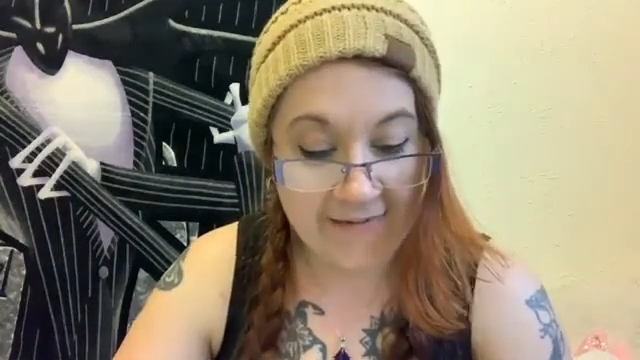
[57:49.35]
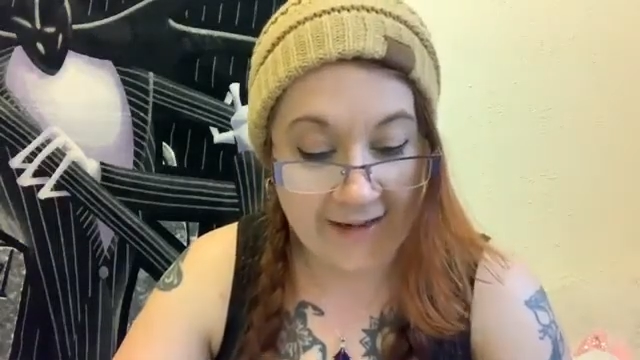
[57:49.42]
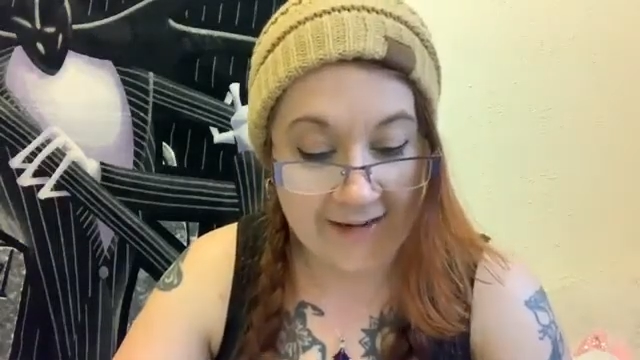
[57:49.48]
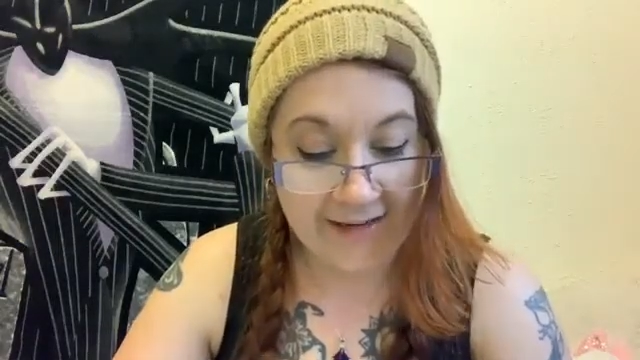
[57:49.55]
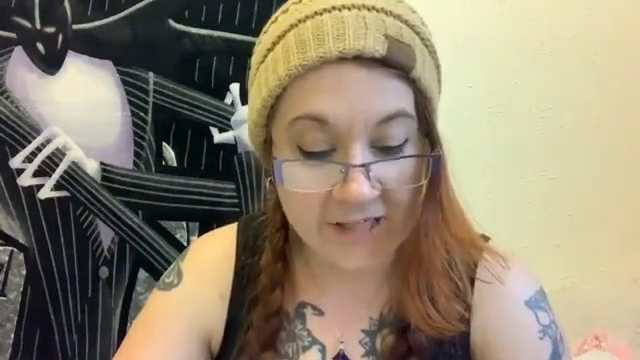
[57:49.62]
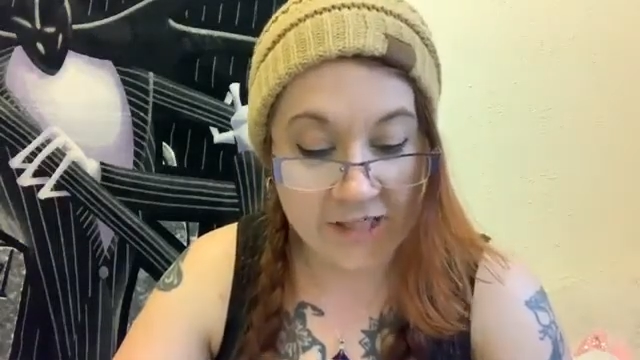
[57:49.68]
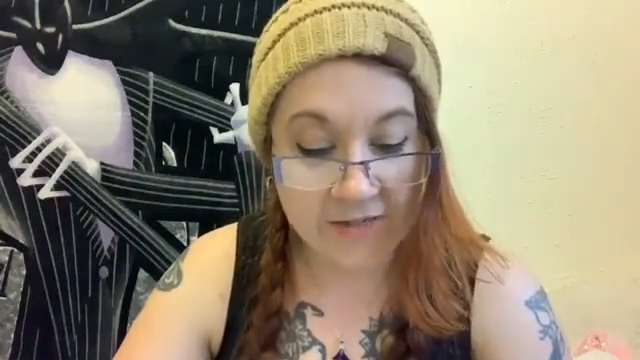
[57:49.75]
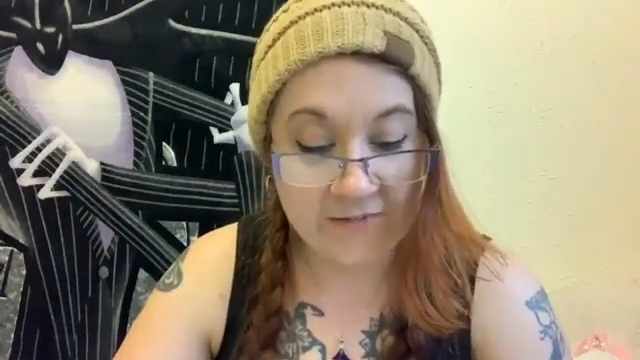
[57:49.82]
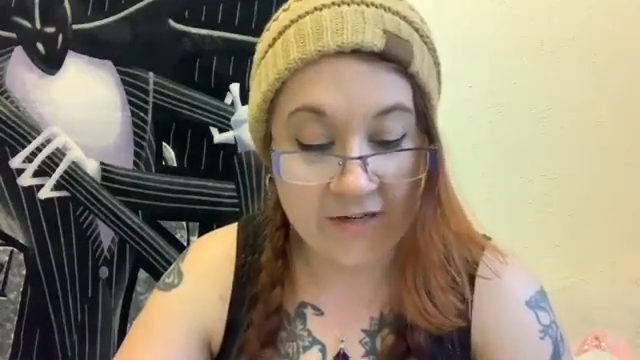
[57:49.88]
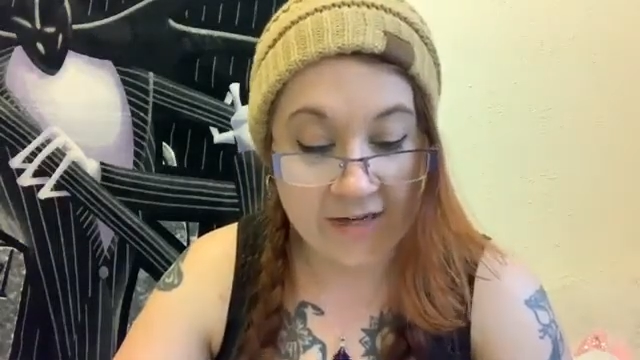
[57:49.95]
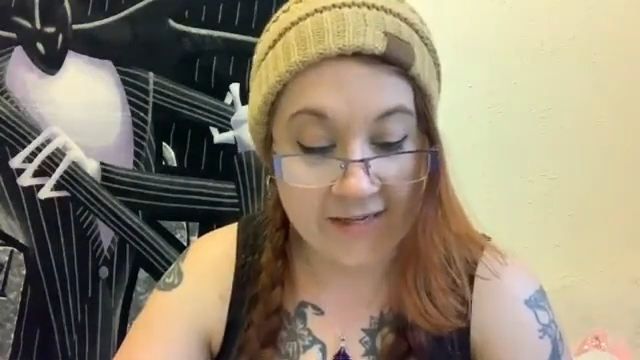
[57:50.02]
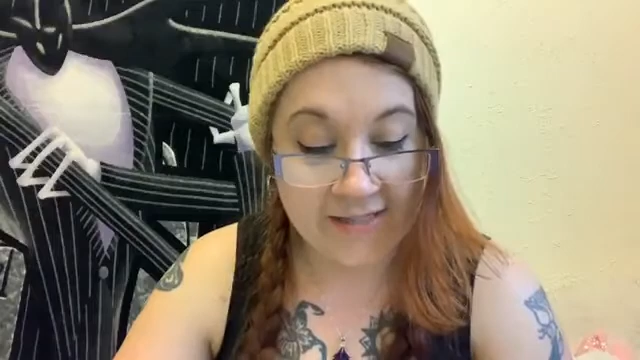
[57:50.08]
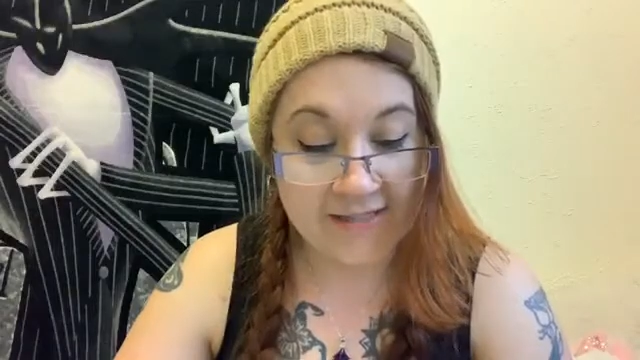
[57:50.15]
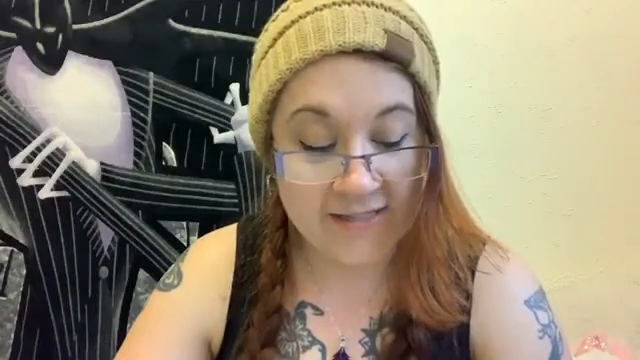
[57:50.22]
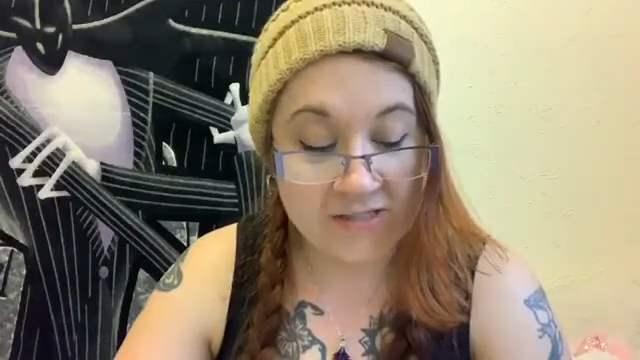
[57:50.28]
advantage of the
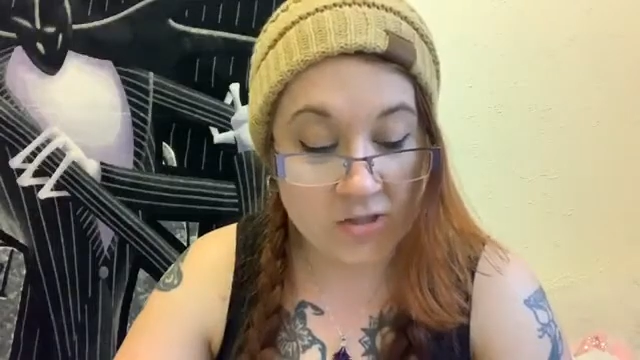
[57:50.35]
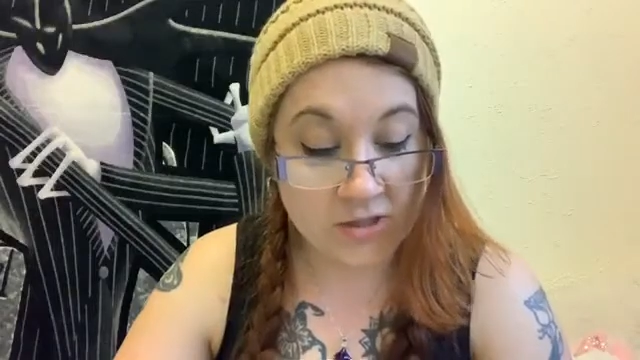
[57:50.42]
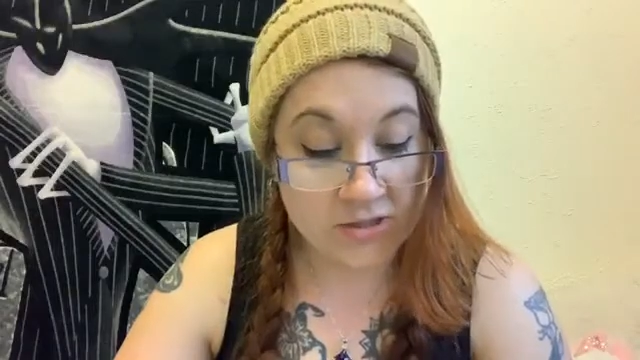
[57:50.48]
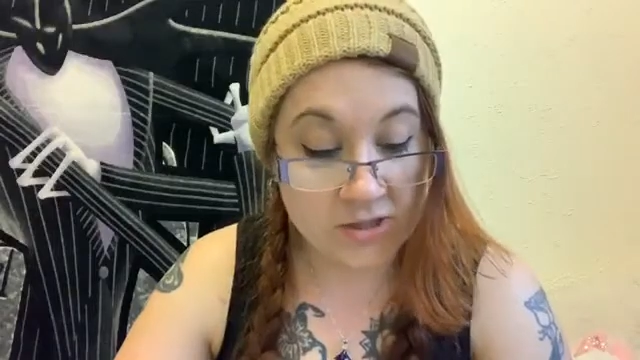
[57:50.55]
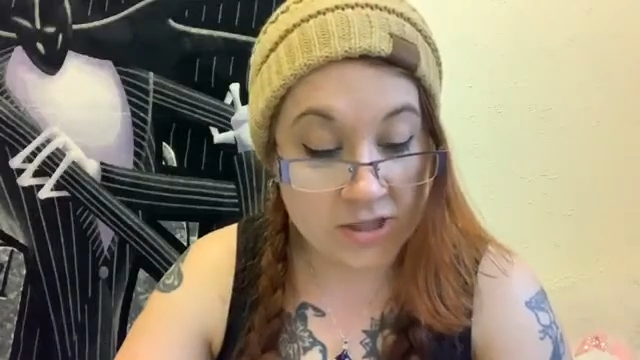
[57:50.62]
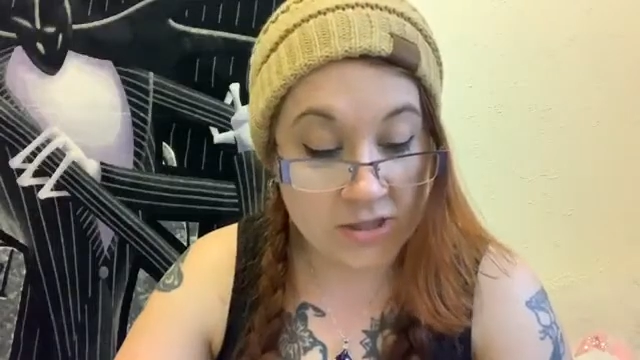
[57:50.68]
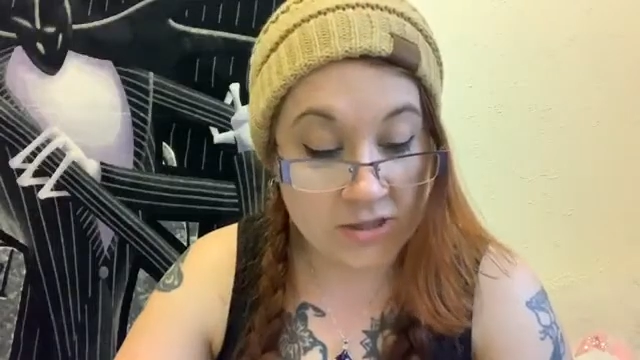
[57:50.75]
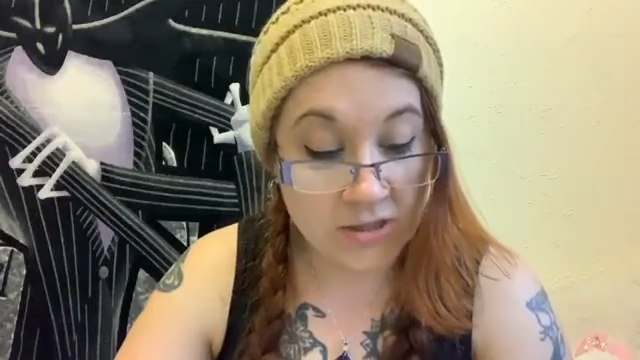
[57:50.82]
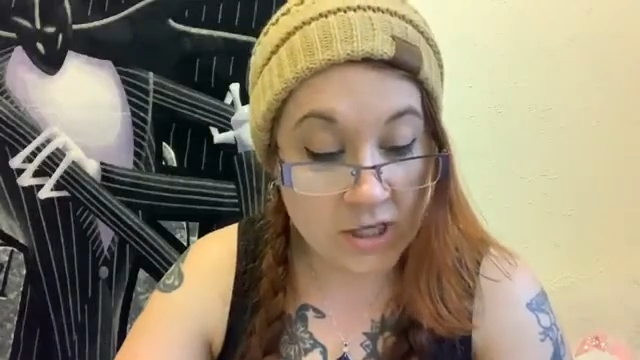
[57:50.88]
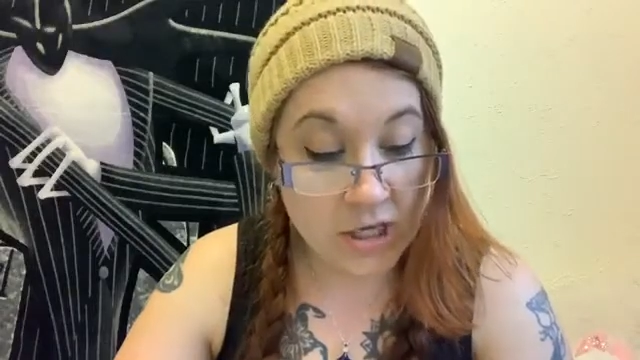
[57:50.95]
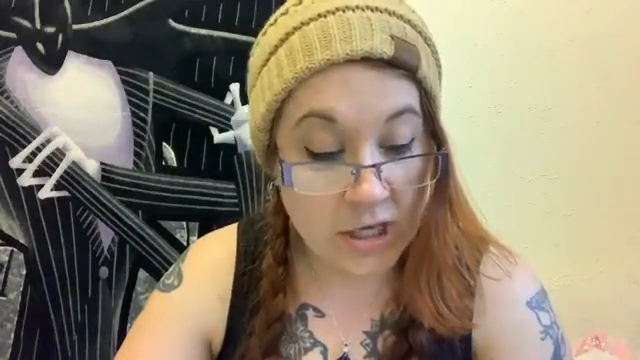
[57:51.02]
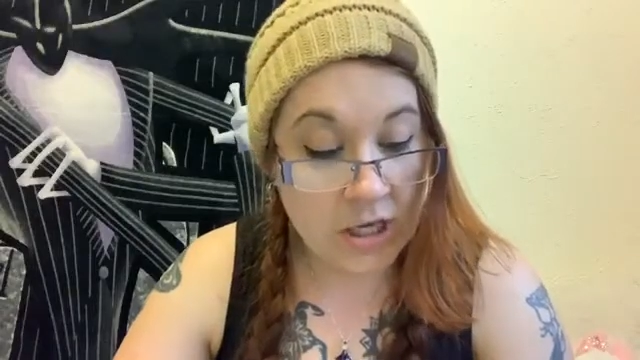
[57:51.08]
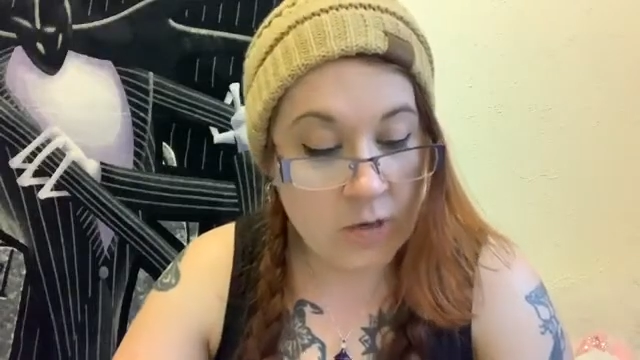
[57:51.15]
knight's exhaustion.